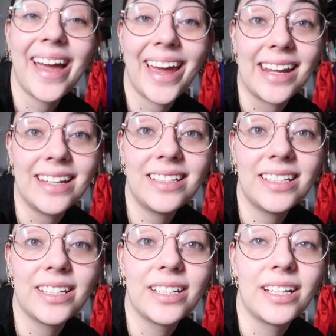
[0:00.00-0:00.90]
edit
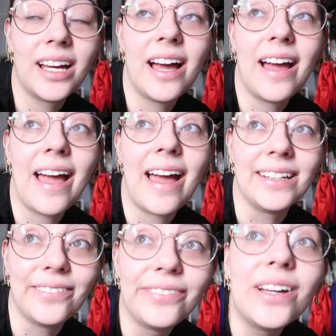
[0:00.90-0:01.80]

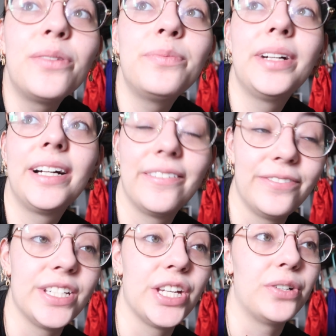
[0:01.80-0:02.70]
and film a
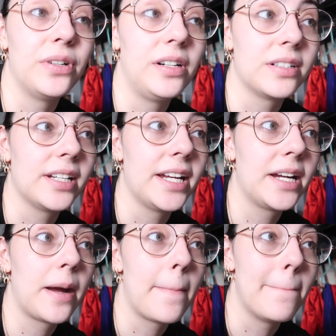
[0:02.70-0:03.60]
video on,
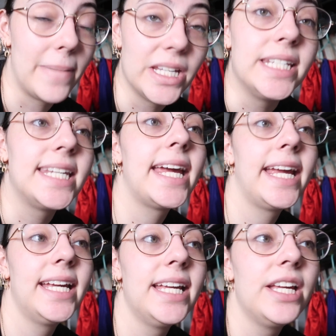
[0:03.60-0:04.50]
like,
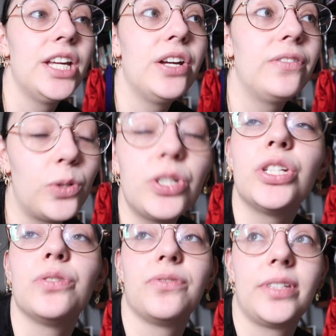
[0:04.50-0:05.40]
Monday for
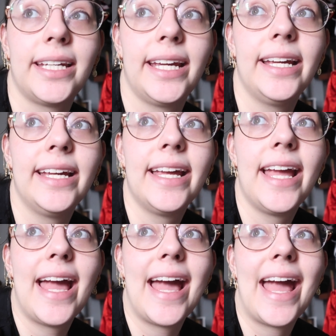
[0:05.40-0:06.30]
Tuesday,
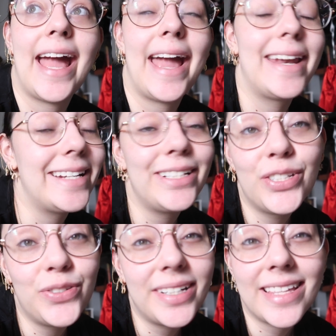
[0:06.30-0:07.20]
and I didn't
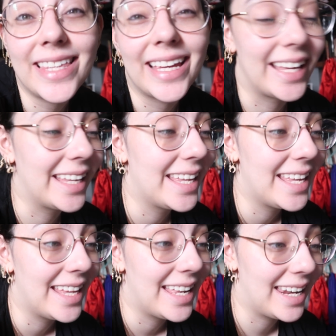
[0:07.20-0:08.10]
do anything
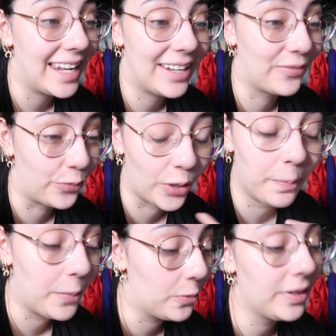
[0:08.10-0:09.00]

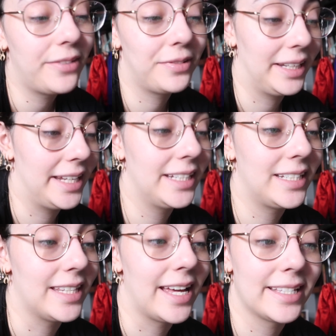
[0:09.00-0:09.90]
remotely related
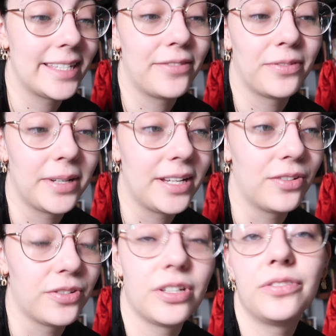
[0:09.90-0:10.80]
to that aside from laying
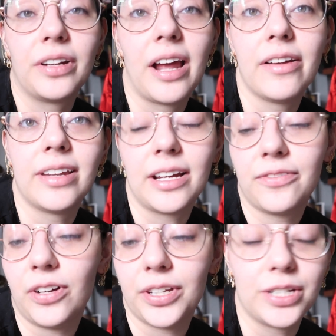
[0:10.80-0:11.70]
on the sofa and, like,
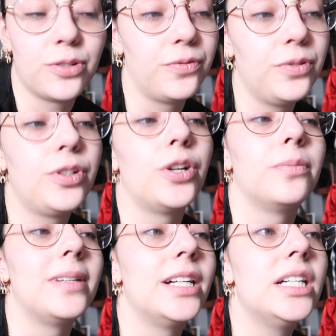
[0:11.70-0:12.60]
falling into a food
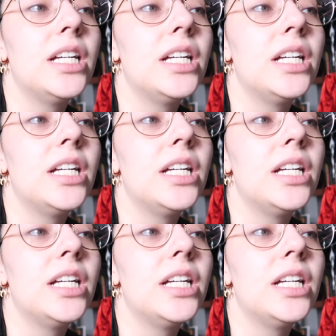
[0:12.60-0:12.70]
coma.